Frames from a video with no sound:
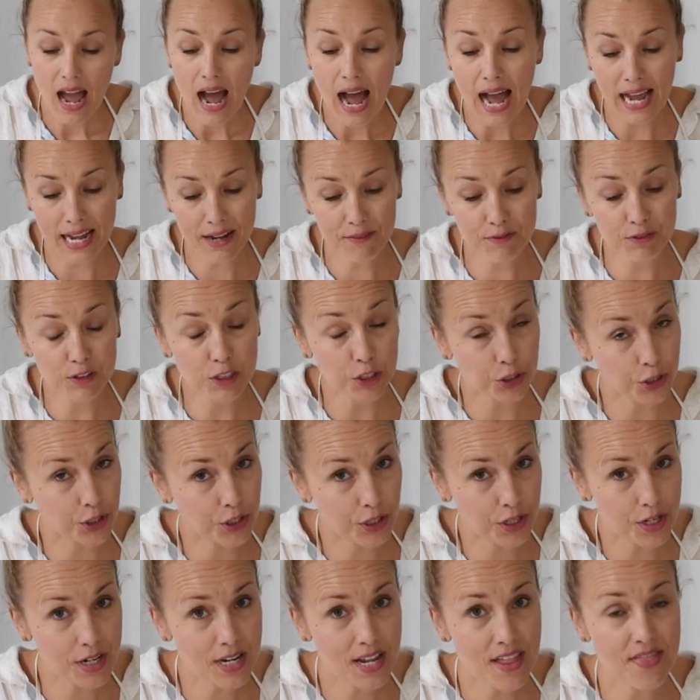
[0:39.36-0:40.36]
I have
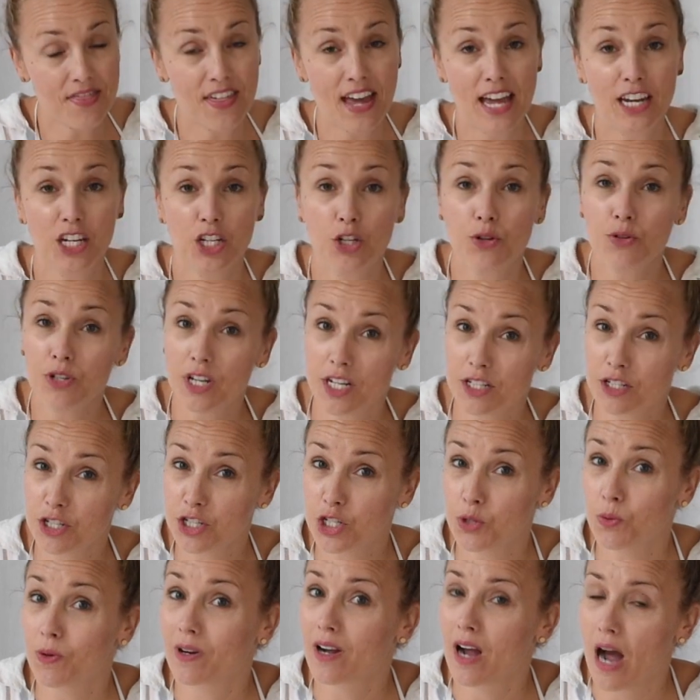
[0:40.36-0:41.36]
learned that you need to
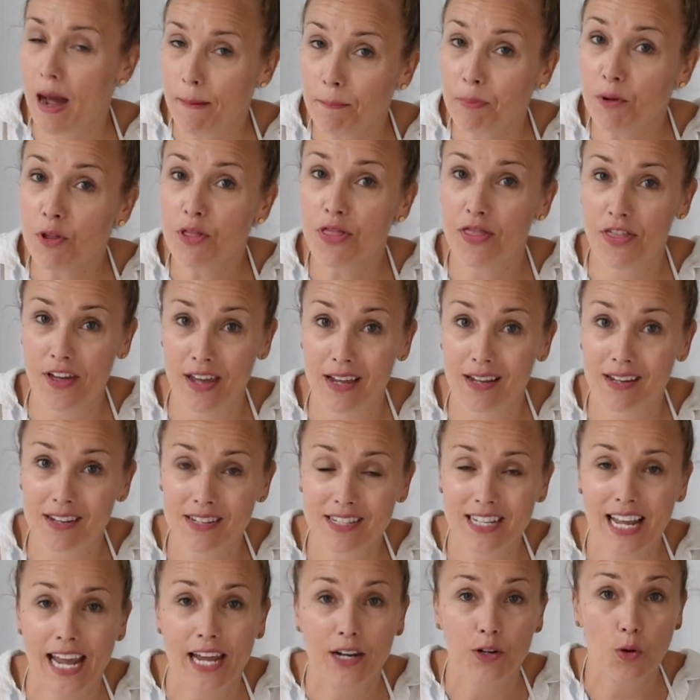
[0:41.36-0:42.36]
do a couple
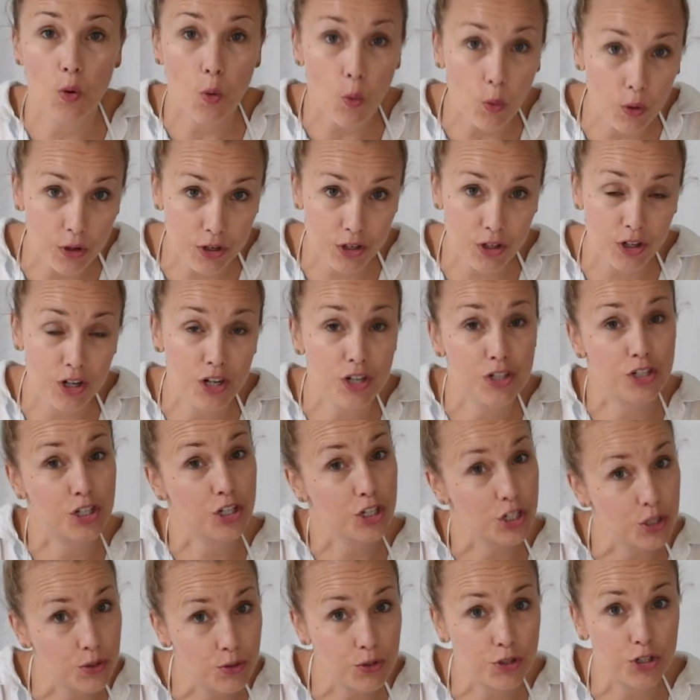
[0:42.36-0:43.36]
things in order
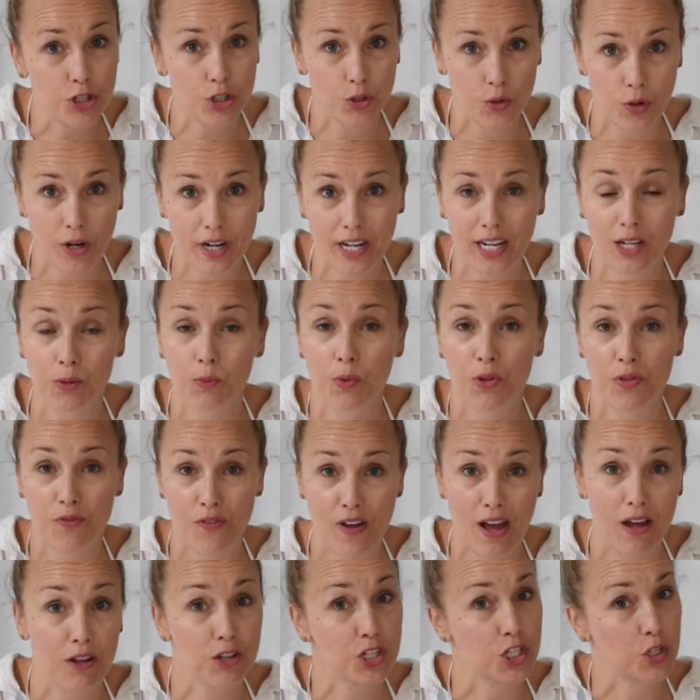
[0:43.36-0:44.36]
to use your Cricut with
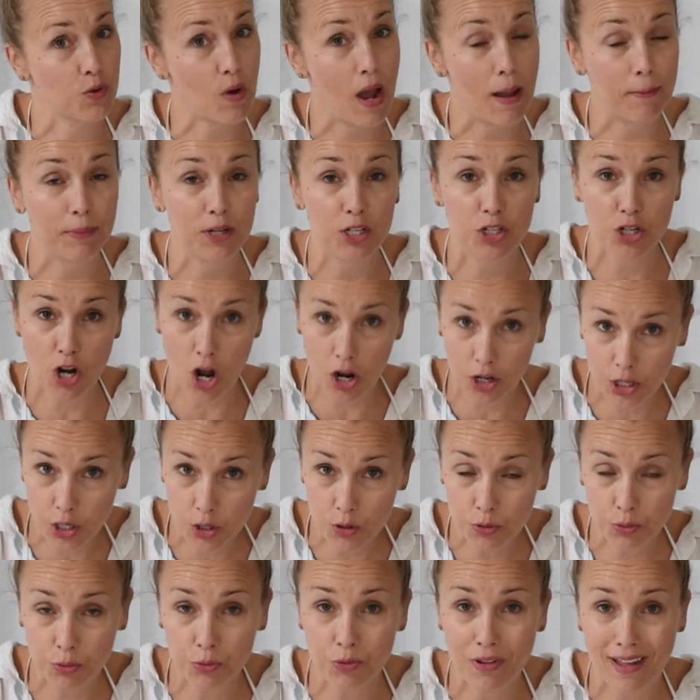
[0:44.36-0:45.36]
felt. So I'm going to talk
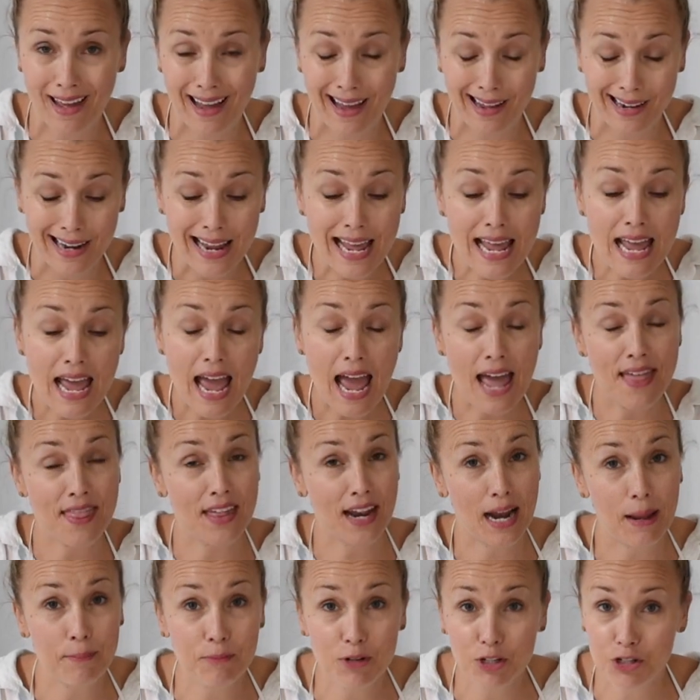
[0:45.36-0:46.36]
you through that, and
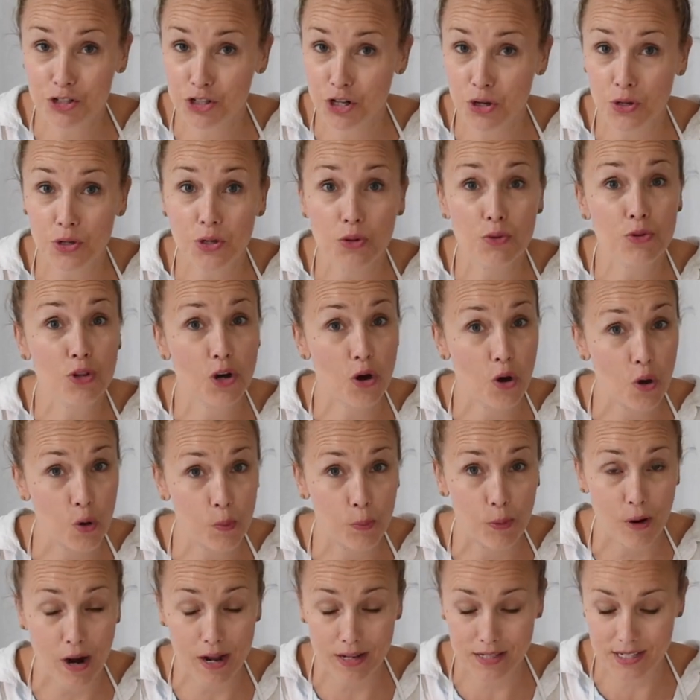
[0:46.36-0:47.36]
then I'm going to show you the whole
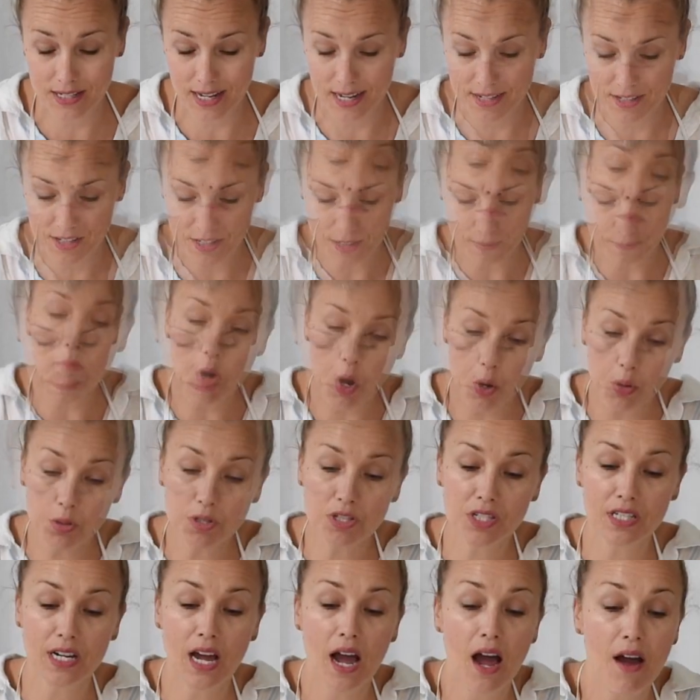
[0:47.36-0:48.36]
process.
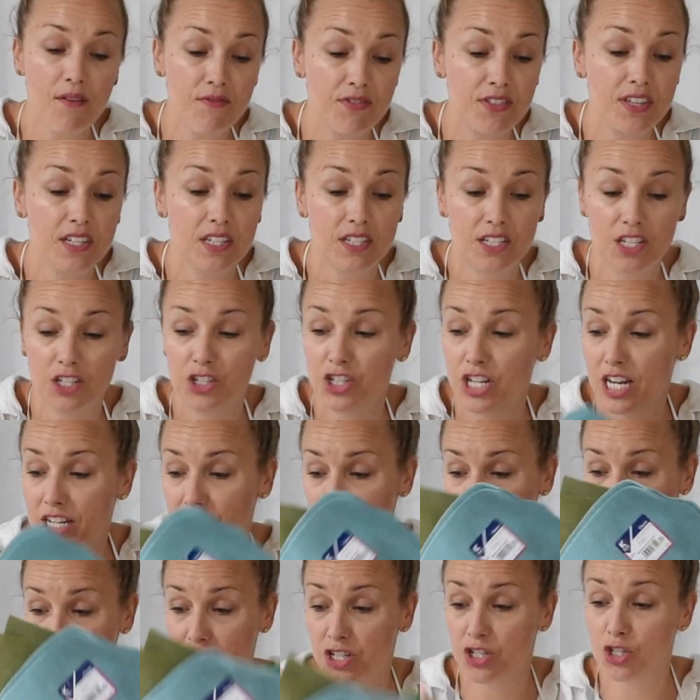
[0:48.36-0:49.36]
Most of the
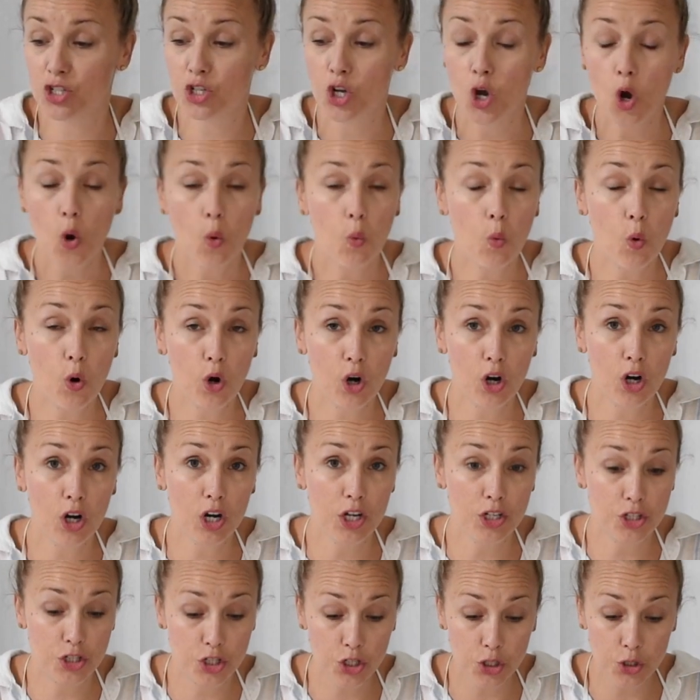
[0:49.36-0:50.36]
suggestions
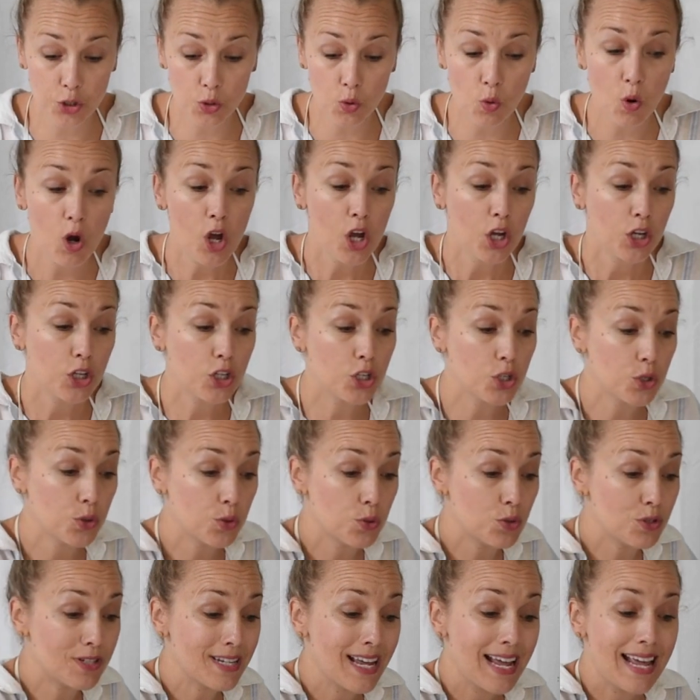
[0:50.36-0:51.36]
were to
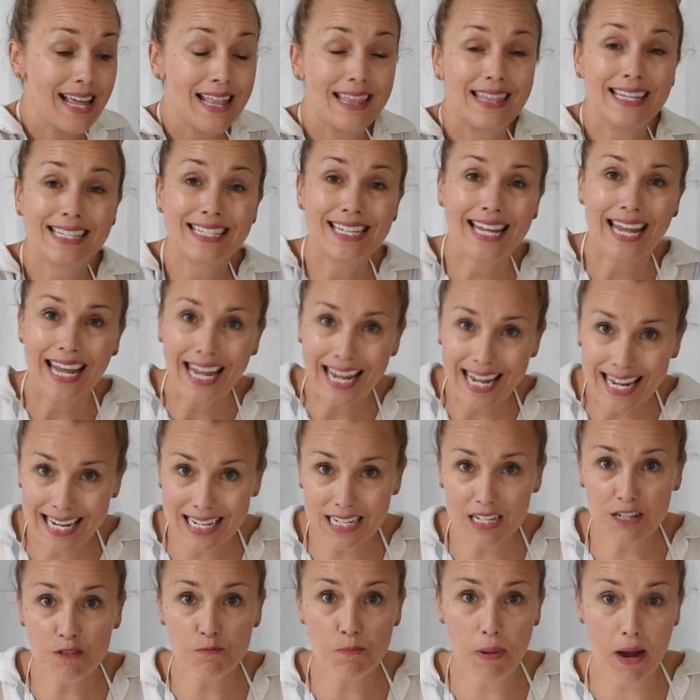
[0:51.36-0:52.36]
use this
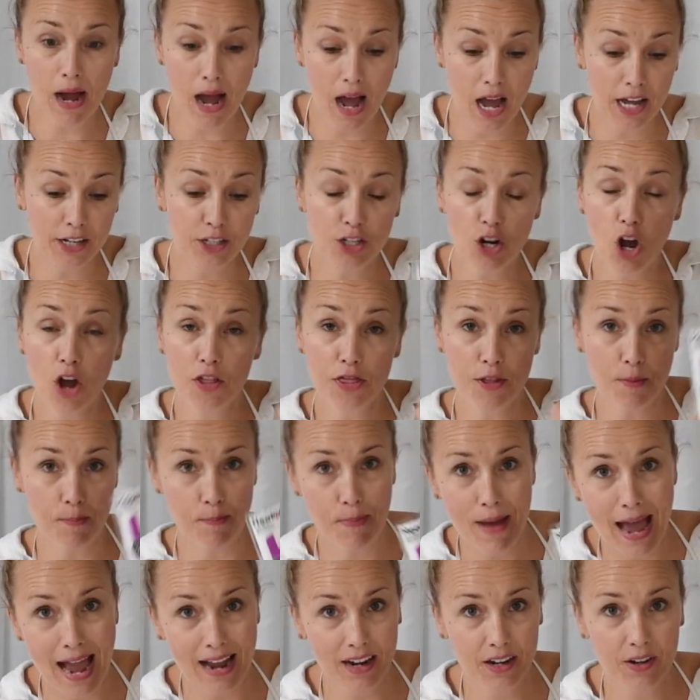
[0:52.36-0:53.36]
heat and bond on the
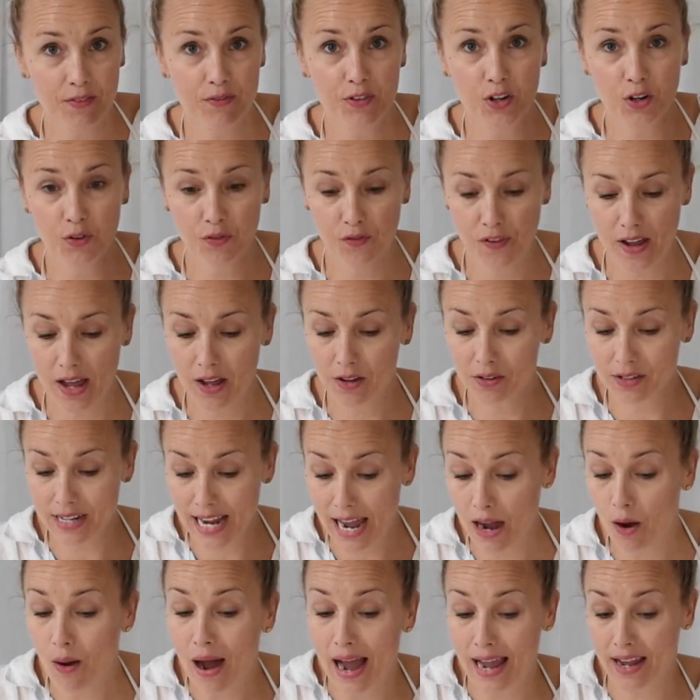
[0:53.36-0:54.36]
back of your felt.
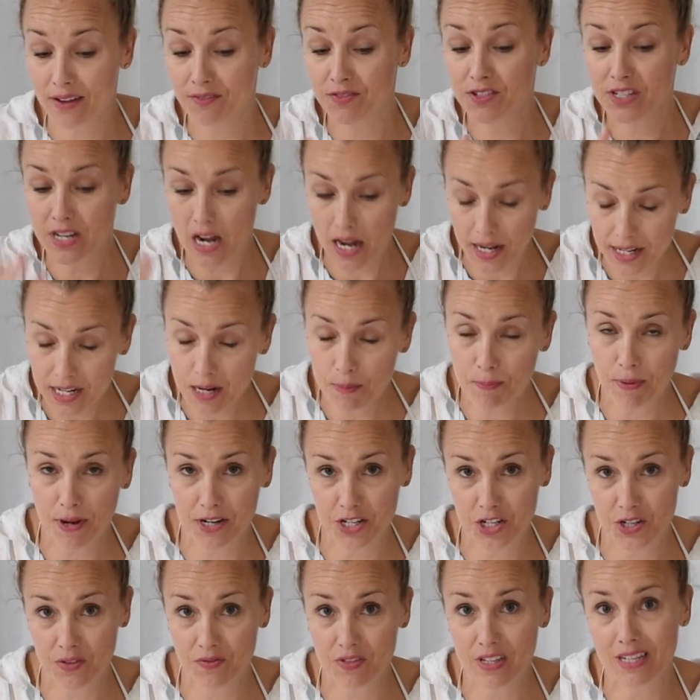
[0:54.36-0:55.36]
Now, I have done a
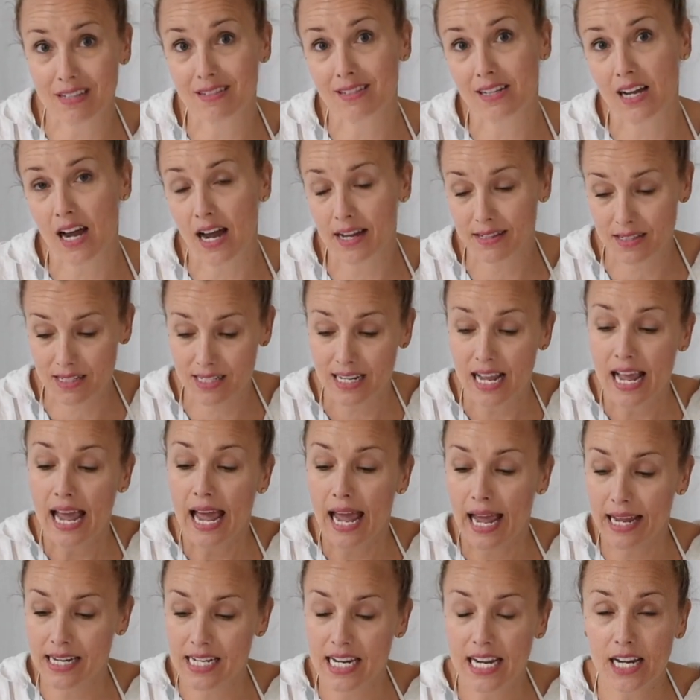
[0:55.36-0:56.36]
bunch of these cuts,
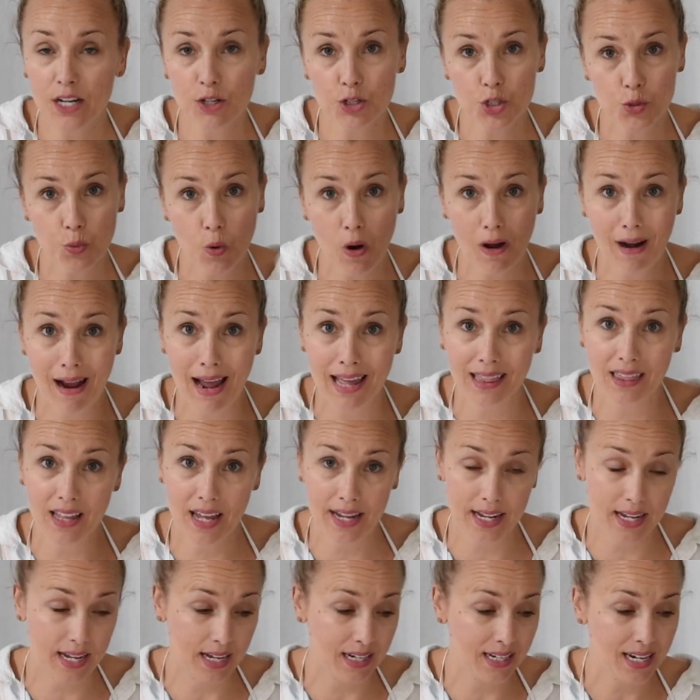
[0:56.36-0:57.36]
and here's where I
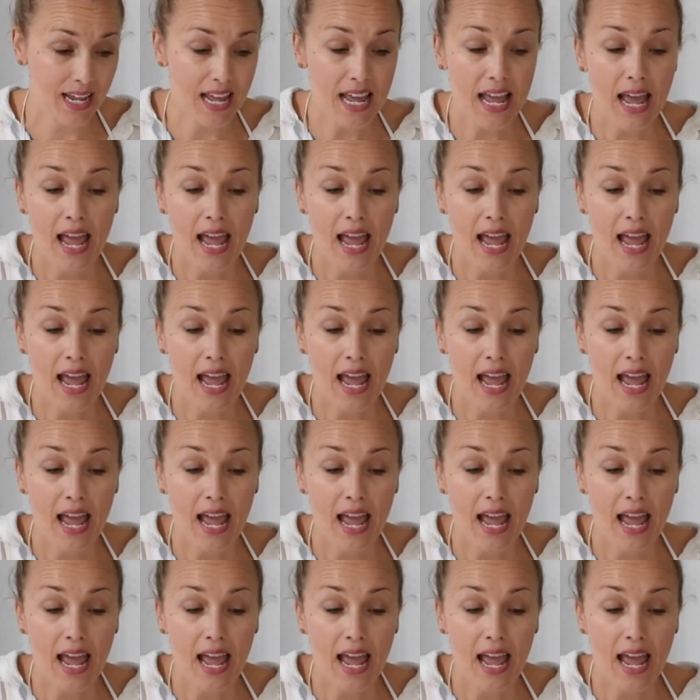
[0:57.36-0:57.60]
like it.